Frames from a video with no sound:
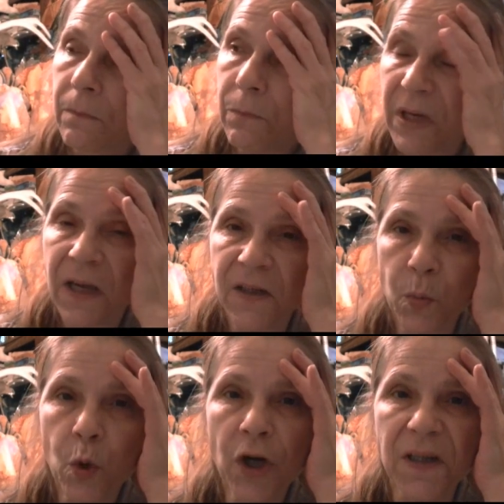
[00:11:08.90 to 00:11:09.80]
because
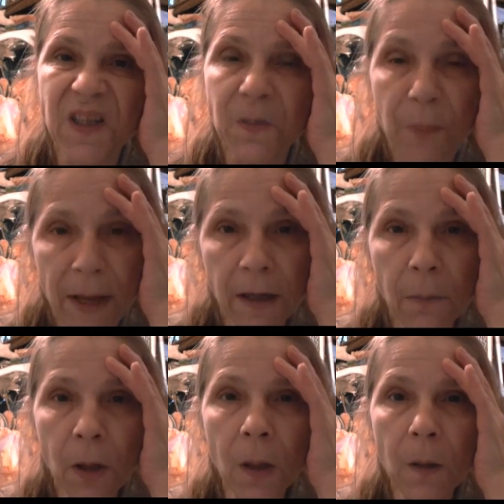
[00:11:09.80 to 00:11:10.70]
we're
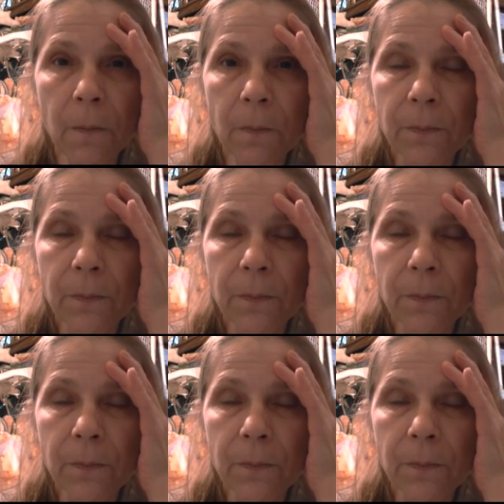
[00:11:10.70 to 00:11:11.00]
expendable.